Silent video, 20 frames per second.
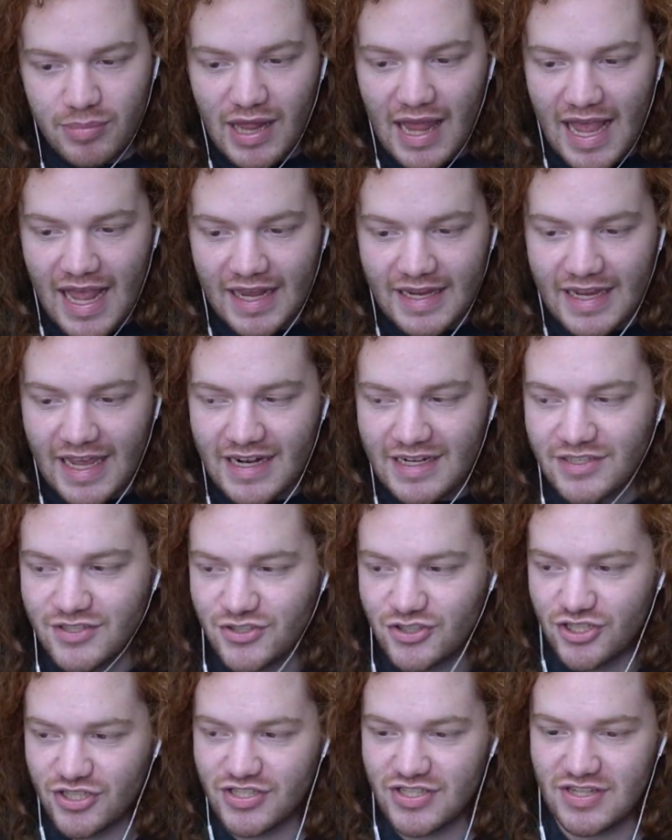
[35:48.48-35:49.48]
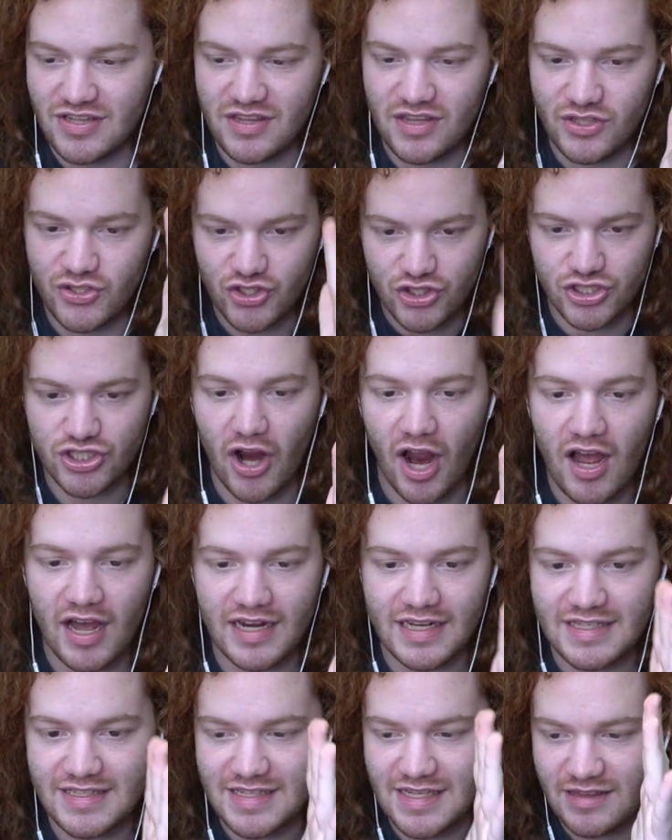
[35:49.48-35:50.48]
black and it's just the
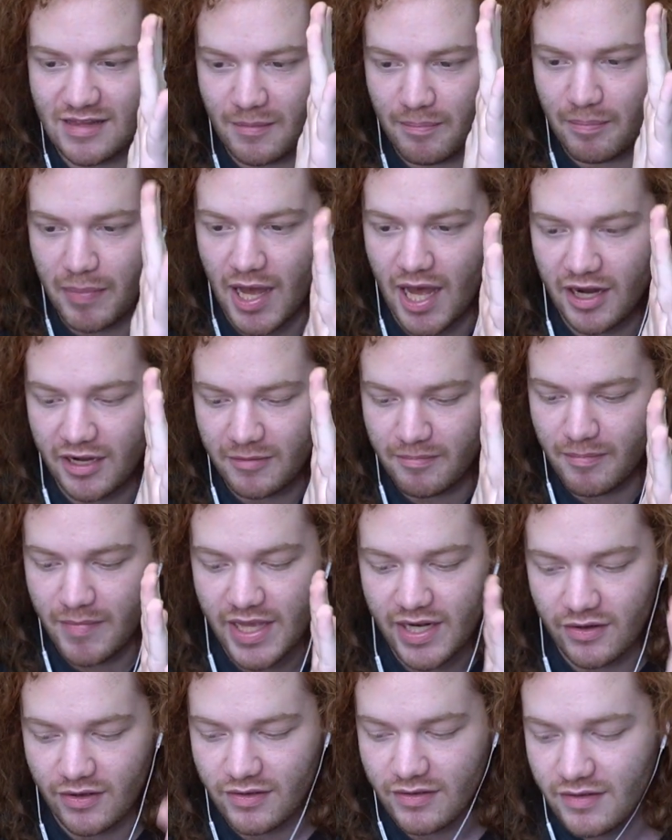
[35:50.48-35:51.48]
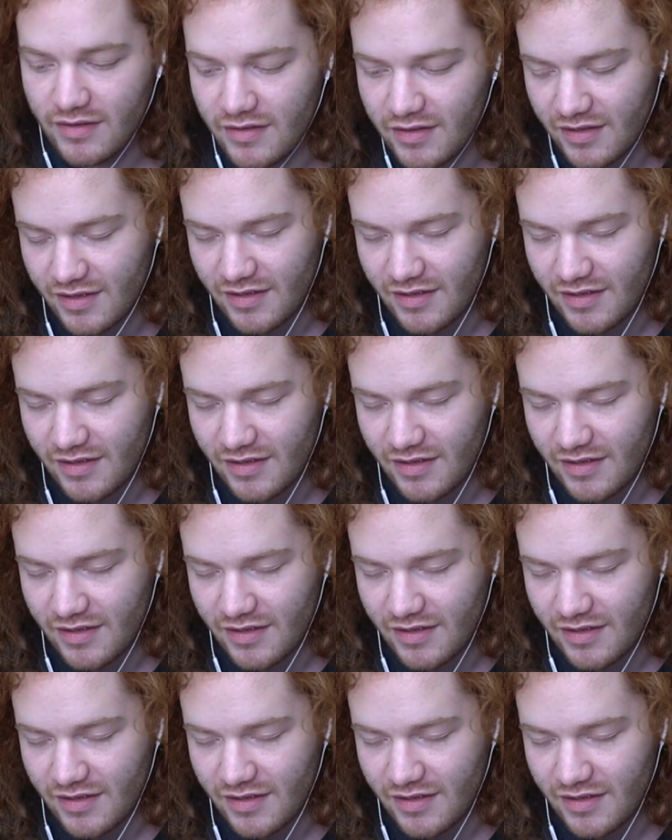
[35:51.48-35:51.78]
shot is in the bottom middle.